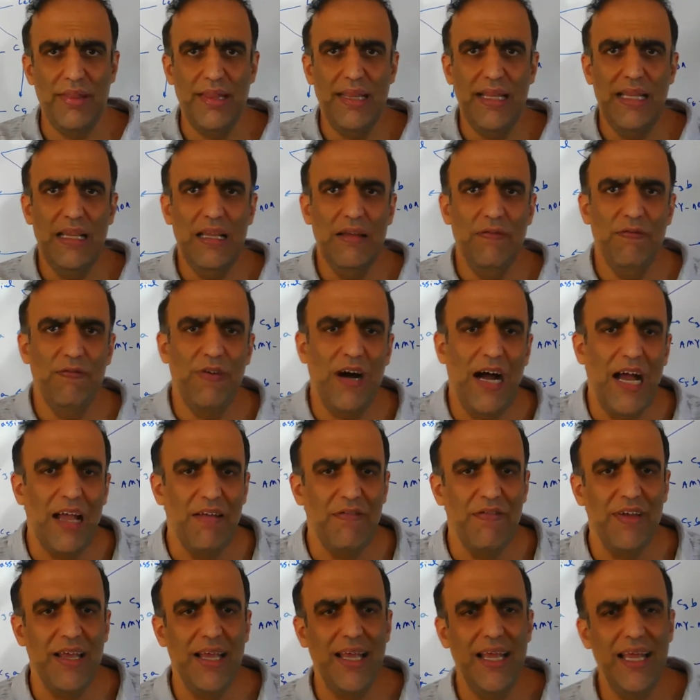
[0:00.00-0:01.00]

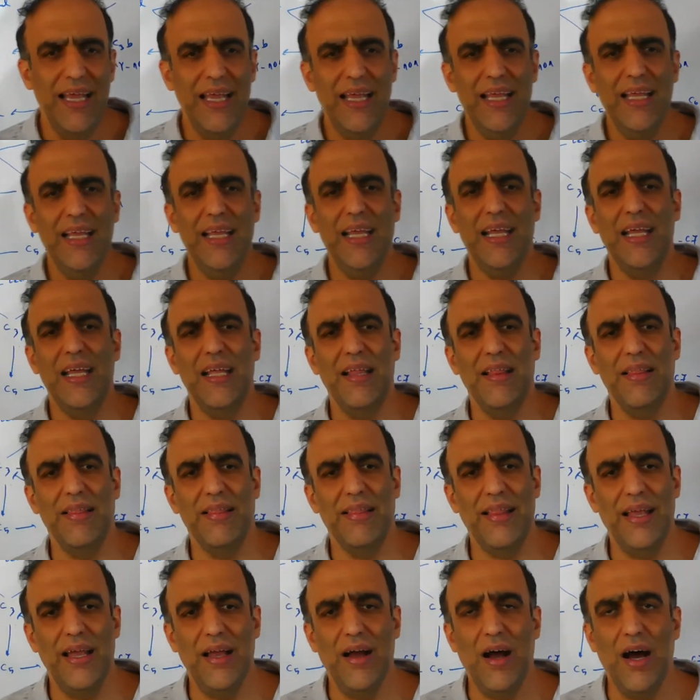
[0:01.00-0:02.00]
C5A is
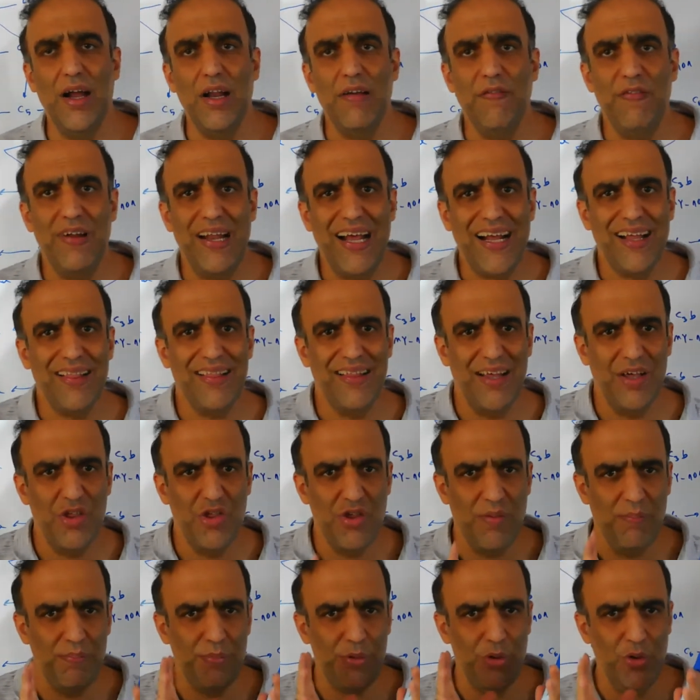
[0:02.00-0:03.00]
the
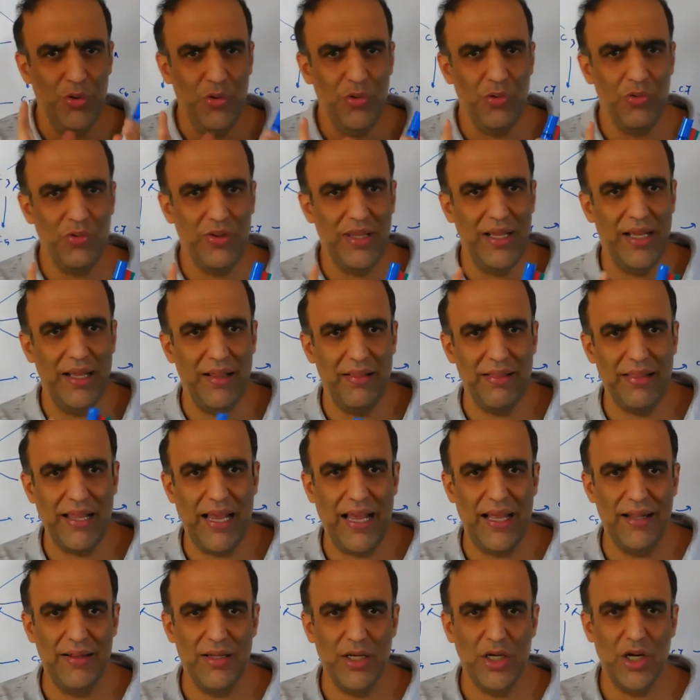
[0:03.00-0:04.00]
anaphylactation process
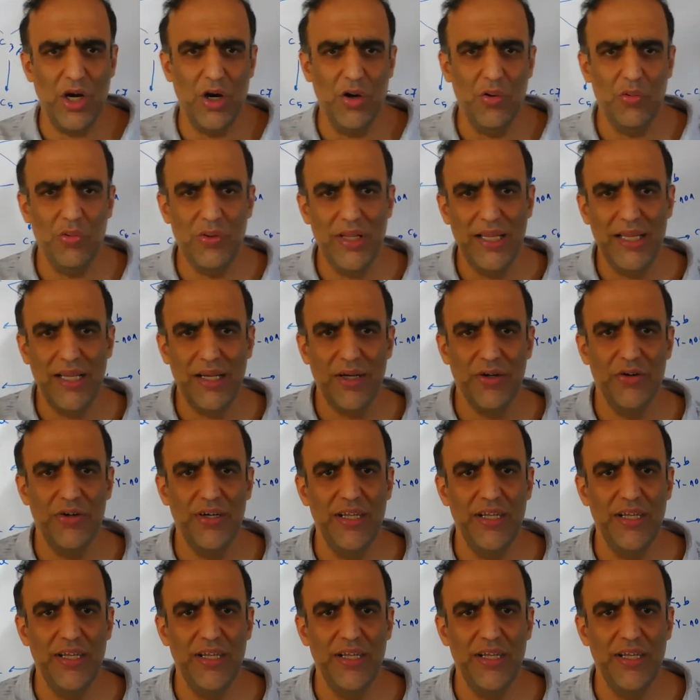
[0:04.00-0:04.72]
and causing